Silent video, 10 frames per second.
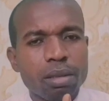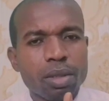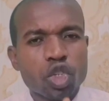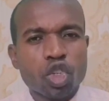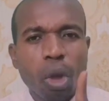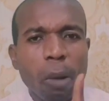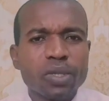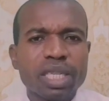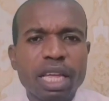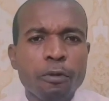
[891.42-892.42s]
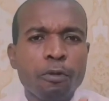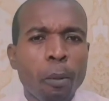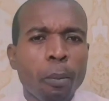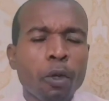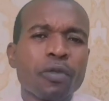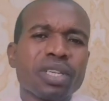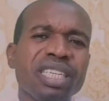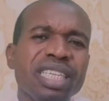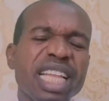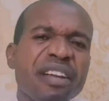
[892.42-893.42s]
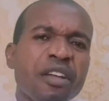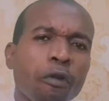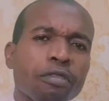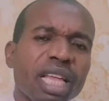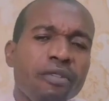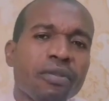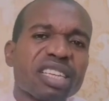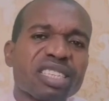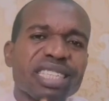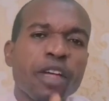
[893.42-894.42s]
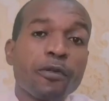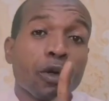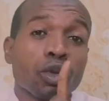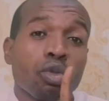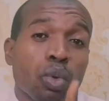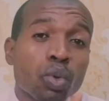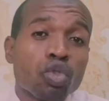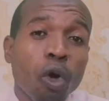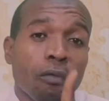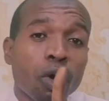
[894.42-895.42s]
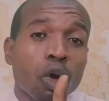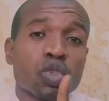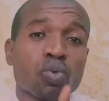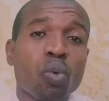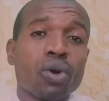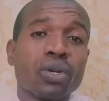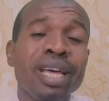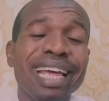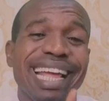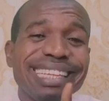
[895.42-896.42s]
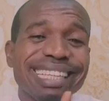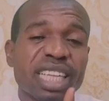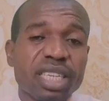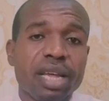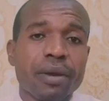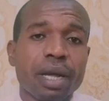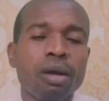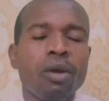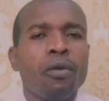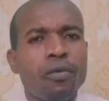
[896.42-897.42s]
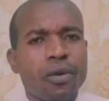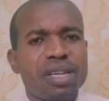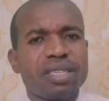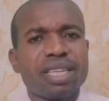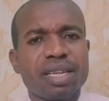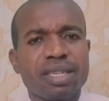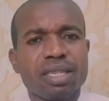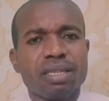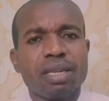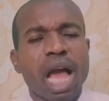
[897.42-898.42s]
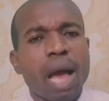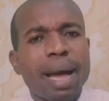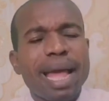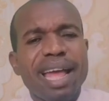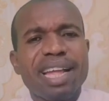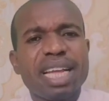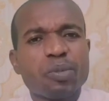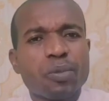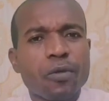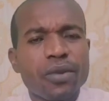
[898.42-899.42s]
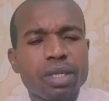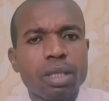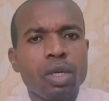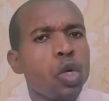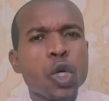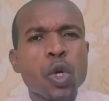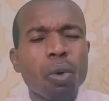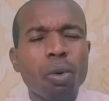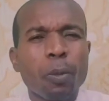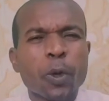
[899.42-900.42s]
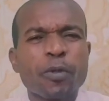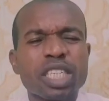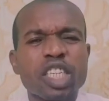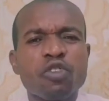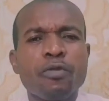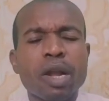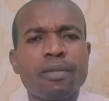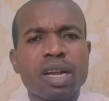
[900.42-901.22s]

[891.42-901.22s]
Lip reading: Stop seeking for prophecy in the area of deliverance. Seek for truth of God's word in that area. For instance, am I against prophecy? No, prophecy is very, very